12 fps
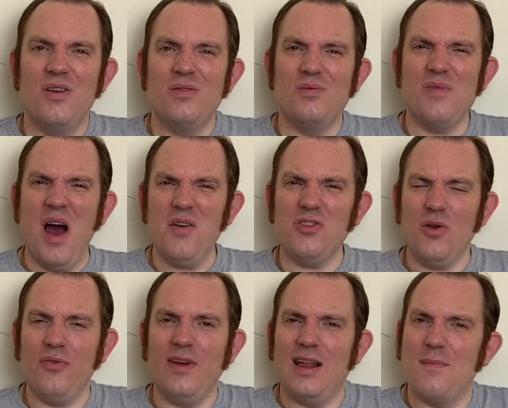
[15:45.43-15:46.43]
I do
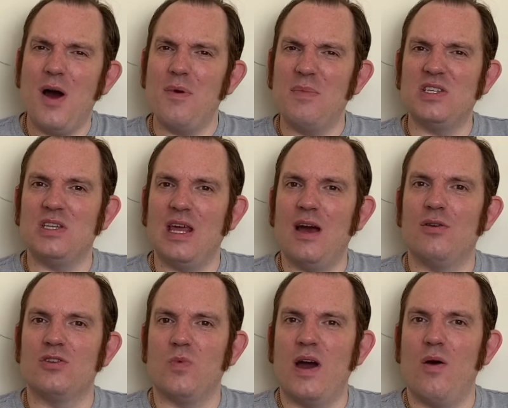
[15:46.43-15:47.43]
feel I might be missing out
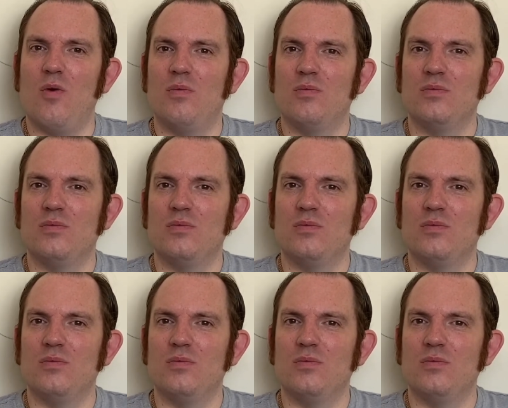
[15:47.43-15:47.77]
as well.